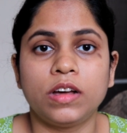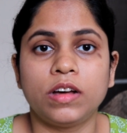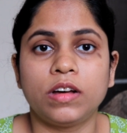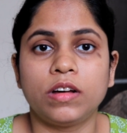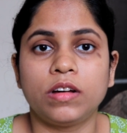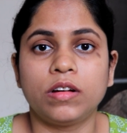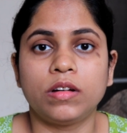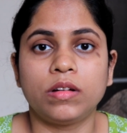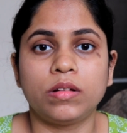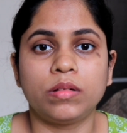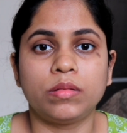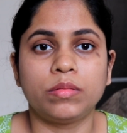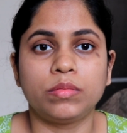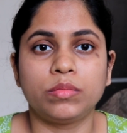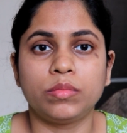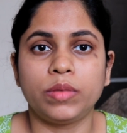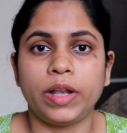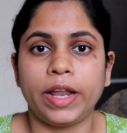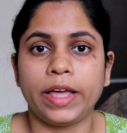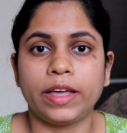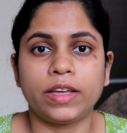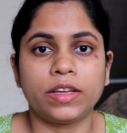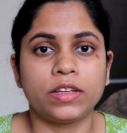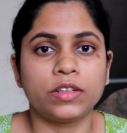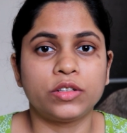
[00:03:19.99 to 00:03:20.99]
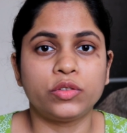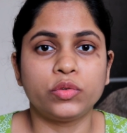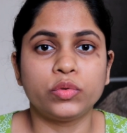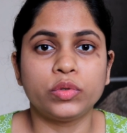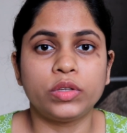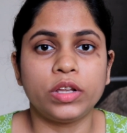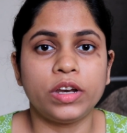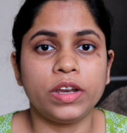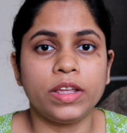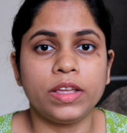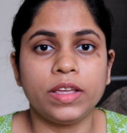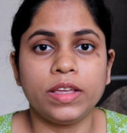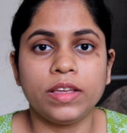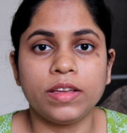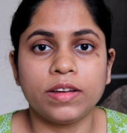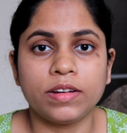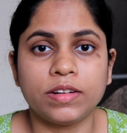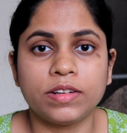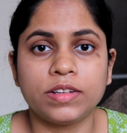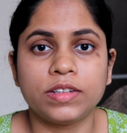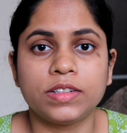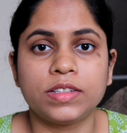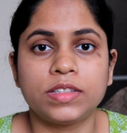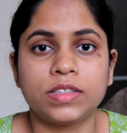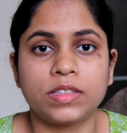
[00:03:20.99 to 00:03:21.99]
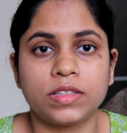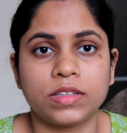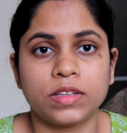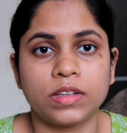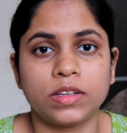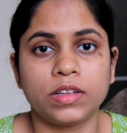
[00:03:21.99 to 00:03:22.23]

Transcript: like 2-3 years.